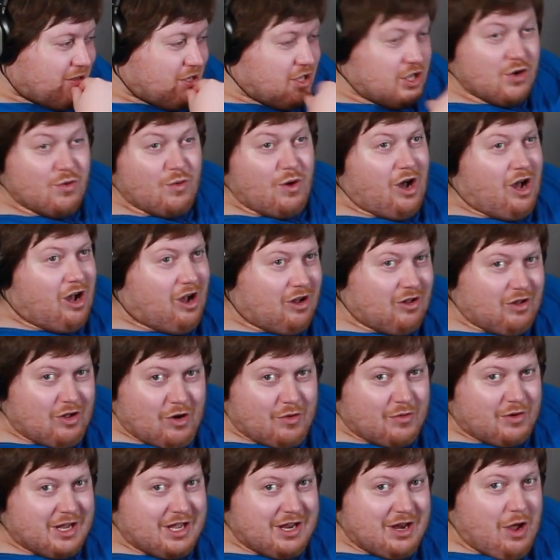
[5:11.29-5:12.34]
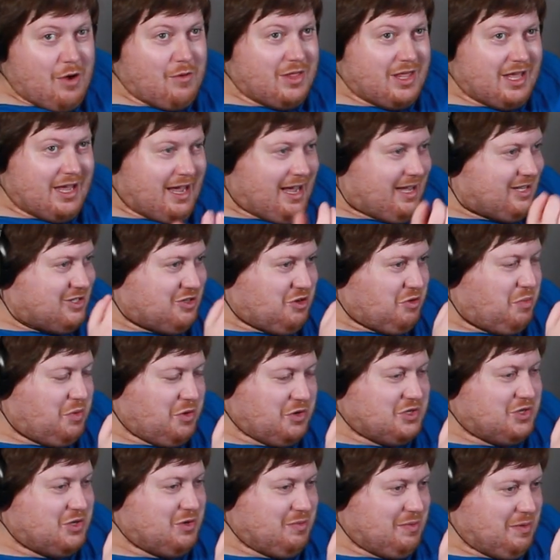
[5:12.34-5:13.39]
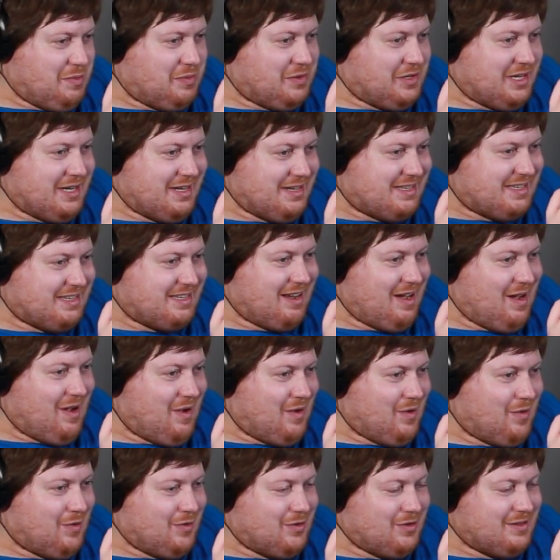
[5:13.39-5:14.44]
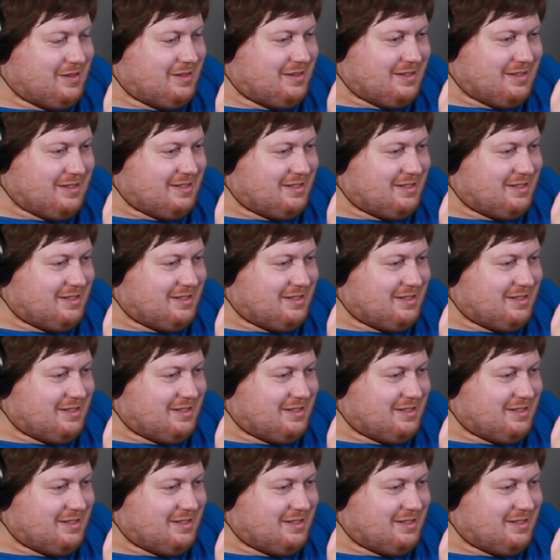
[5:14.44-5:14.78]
You all already know the answer, presumably, so...